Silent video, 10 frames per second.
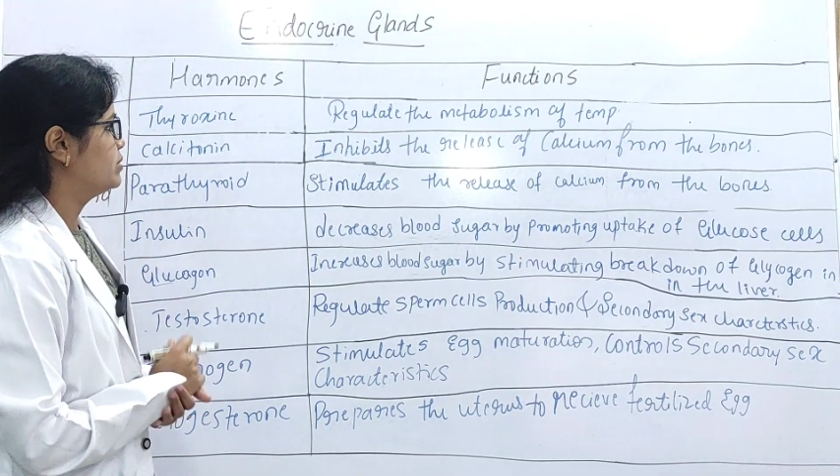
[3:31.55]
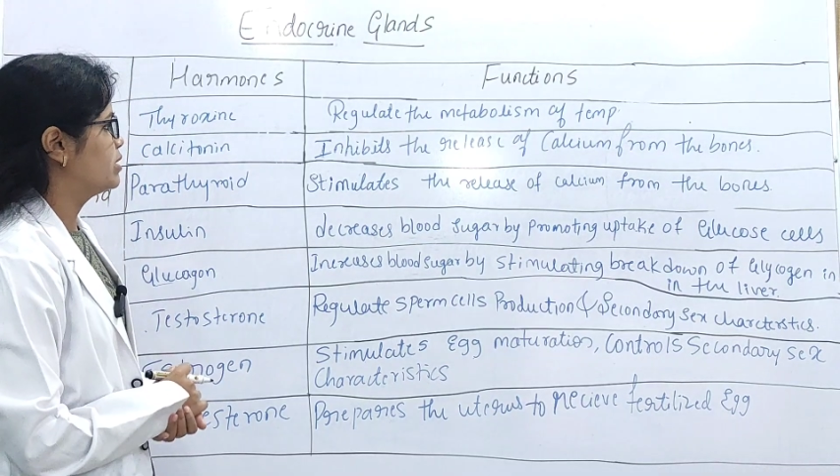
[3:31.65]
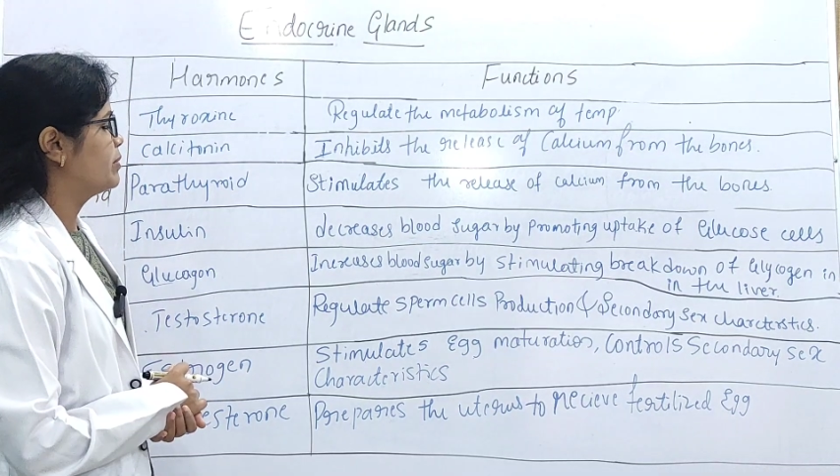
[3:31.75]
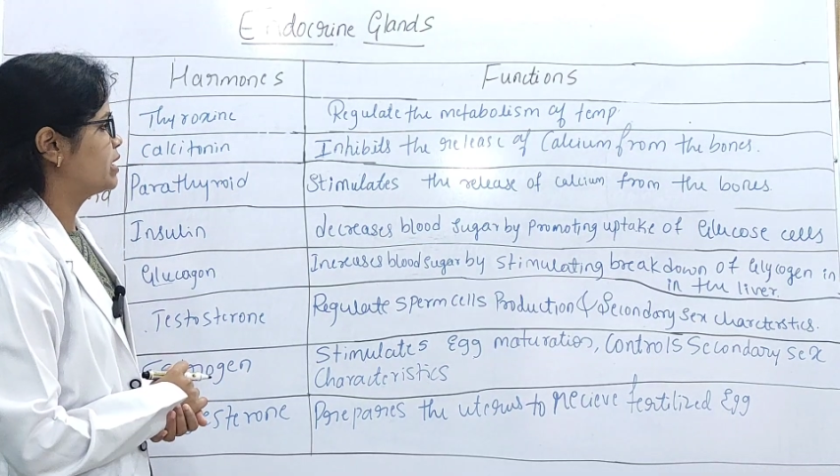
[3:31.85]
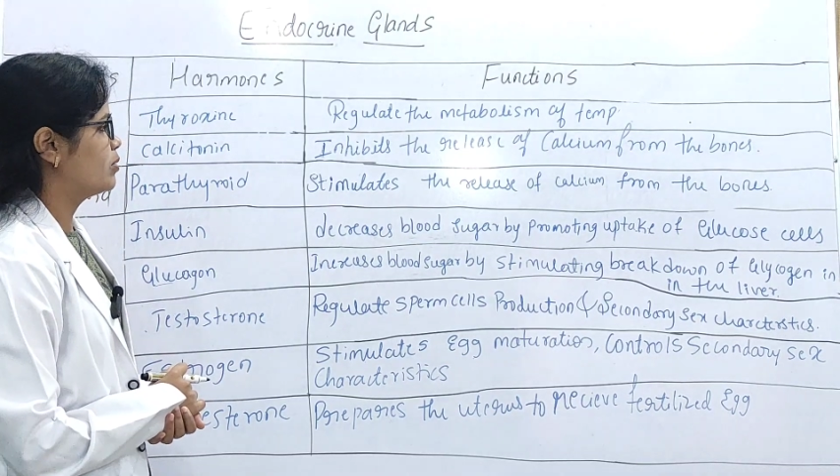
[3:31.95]

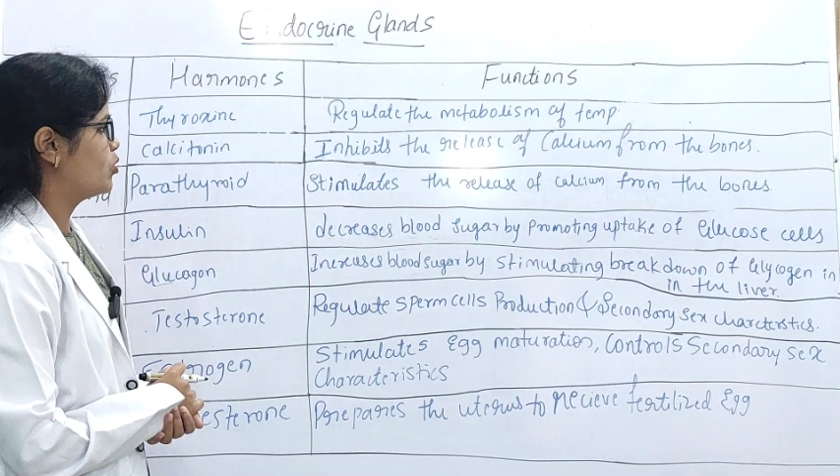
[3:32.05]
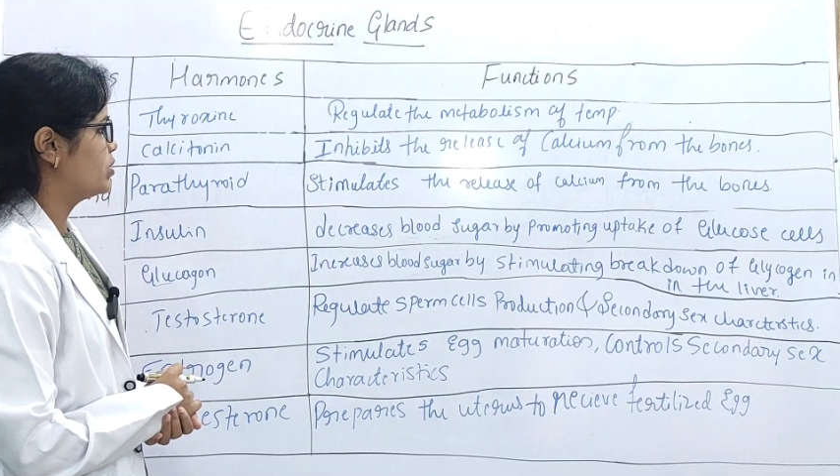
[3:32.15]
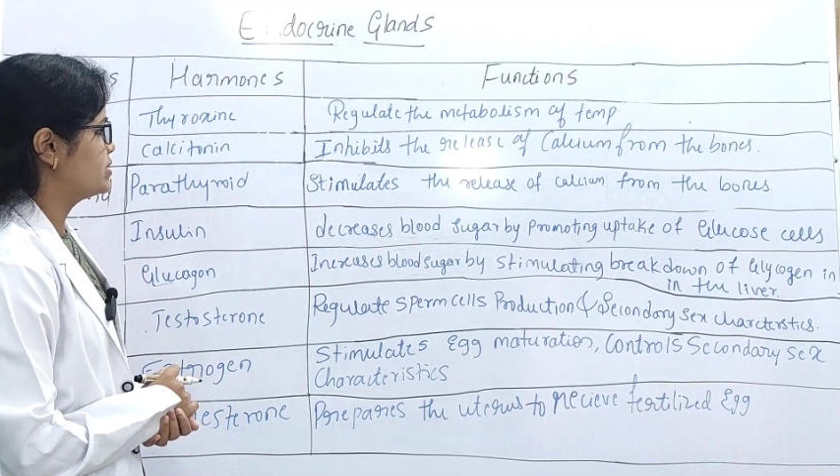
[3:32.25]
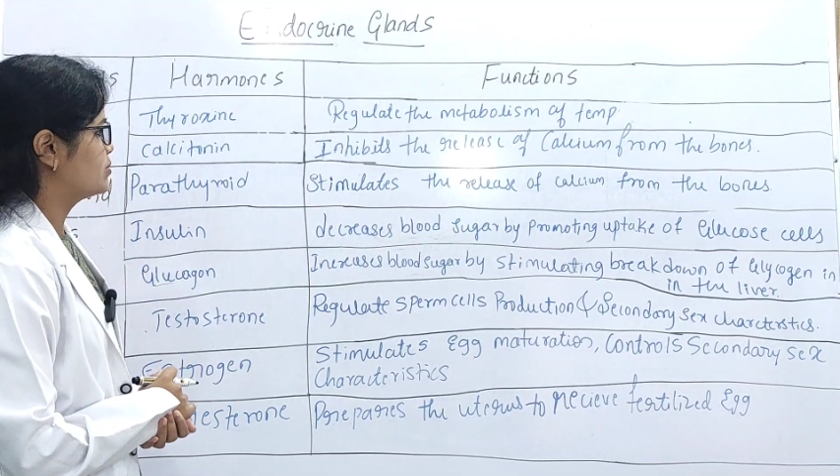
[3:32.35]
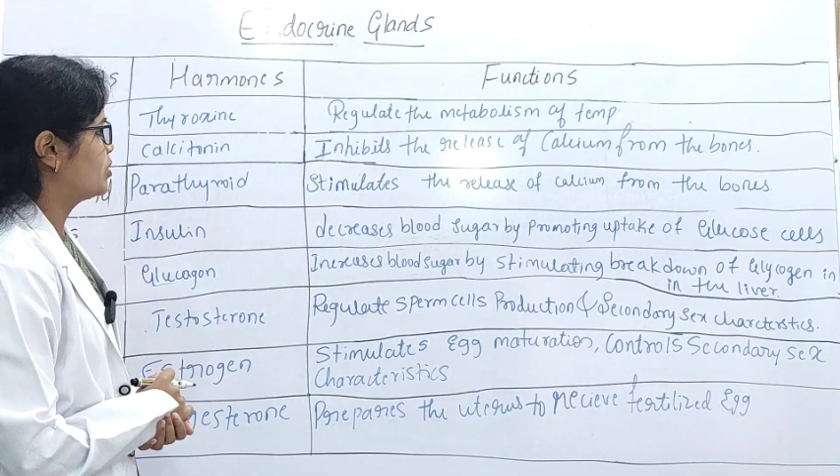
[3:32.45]
the
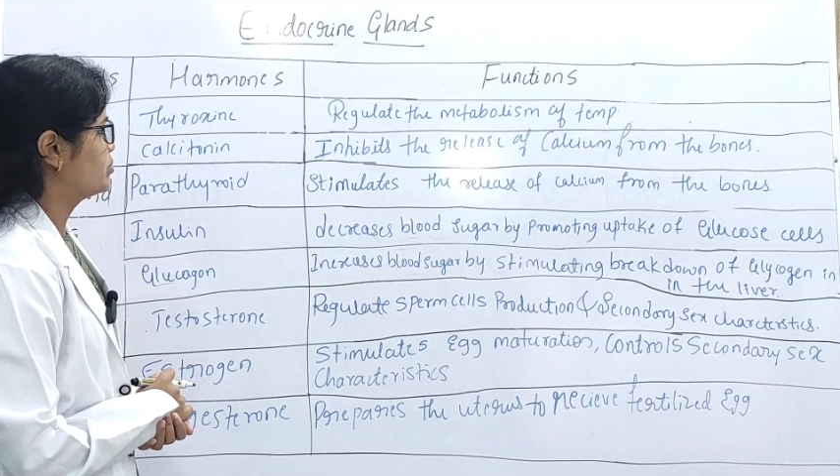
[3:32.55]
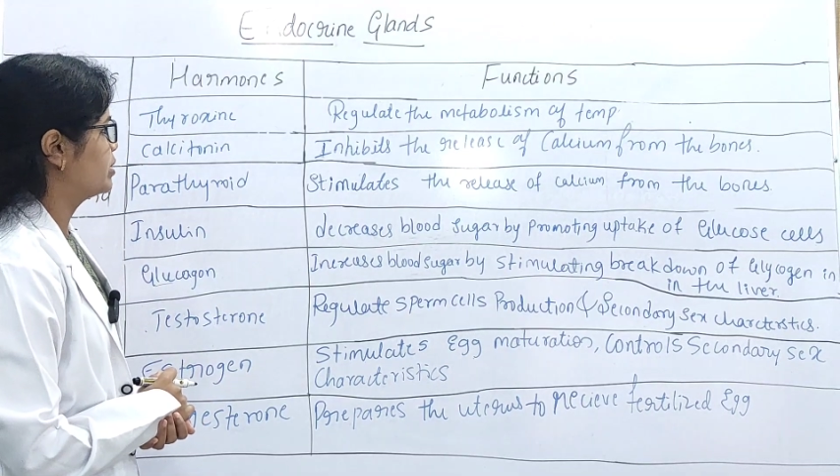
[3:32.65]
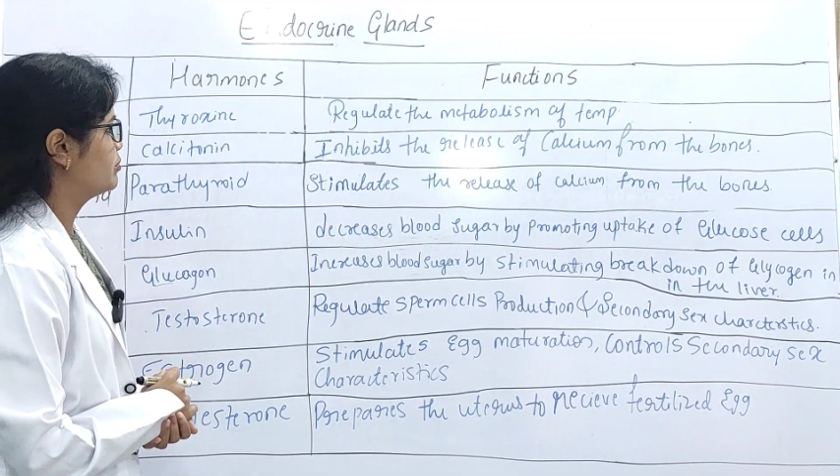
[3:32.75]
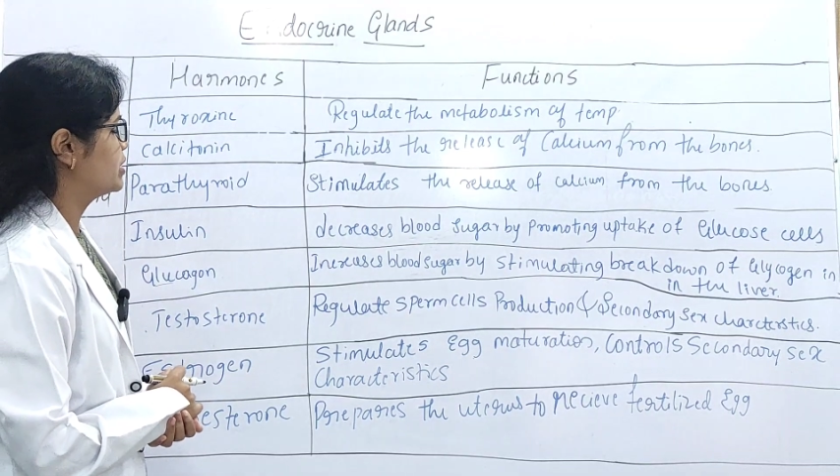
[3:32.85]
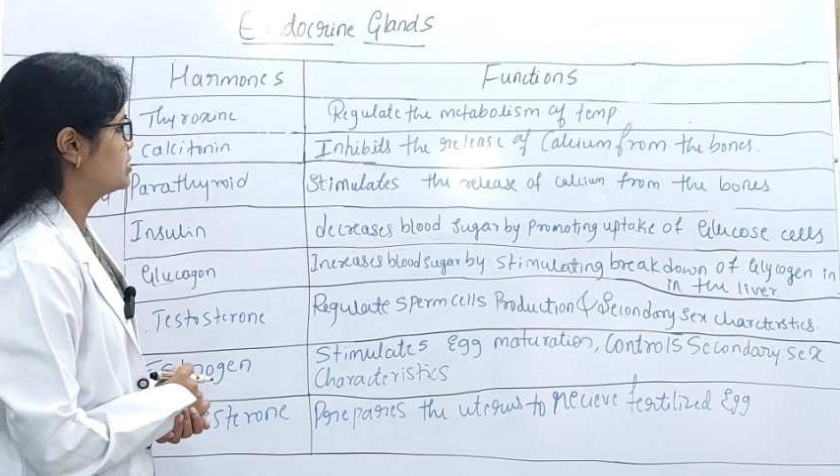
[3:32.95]
metabolism of
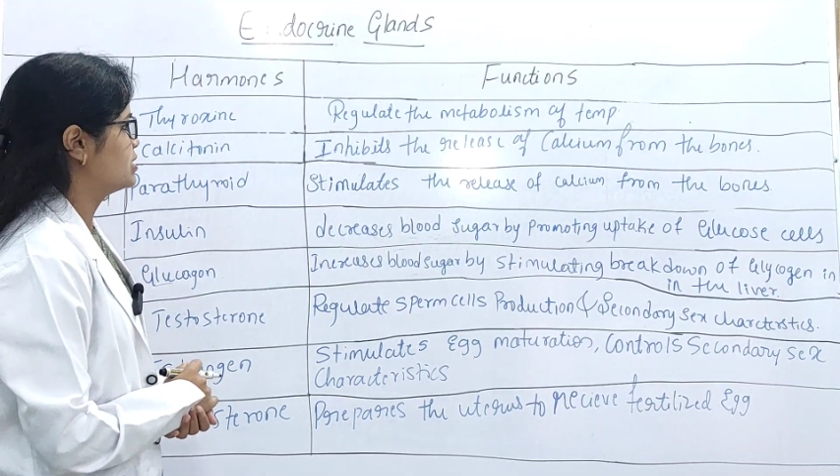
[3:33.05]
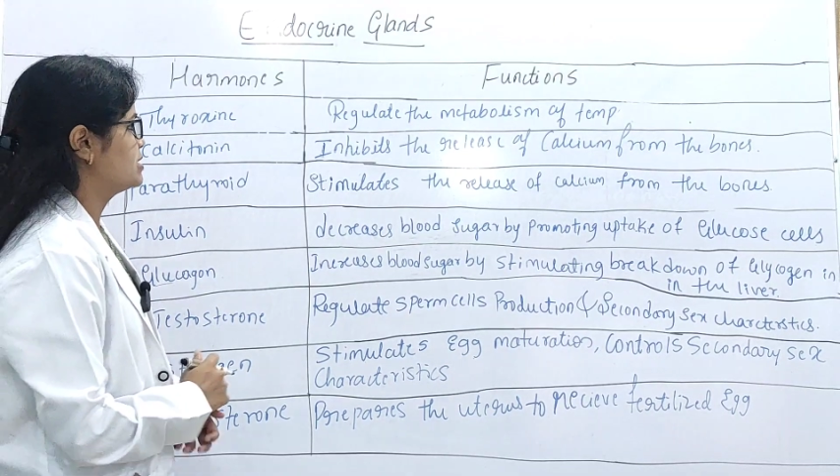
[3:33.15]
temperature